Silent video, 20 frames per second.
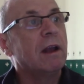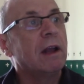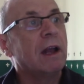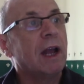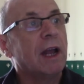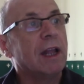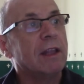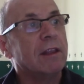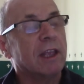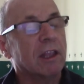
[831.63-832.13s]

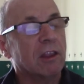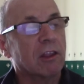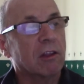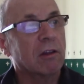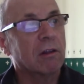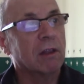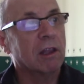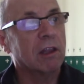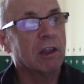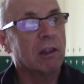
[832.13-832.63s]
and
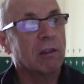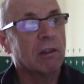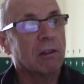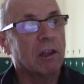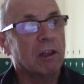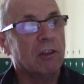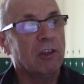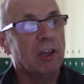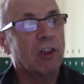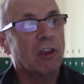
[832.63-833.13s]

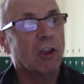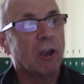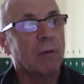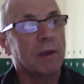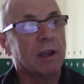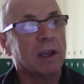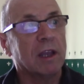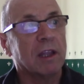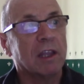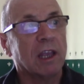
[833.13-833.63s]
this time
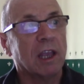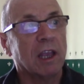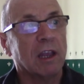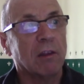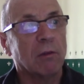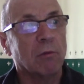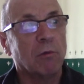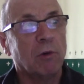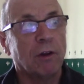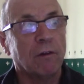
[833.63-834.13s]
it
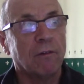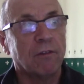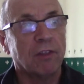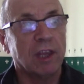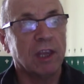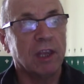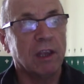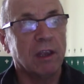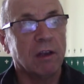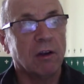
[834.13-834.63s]
contains one of the,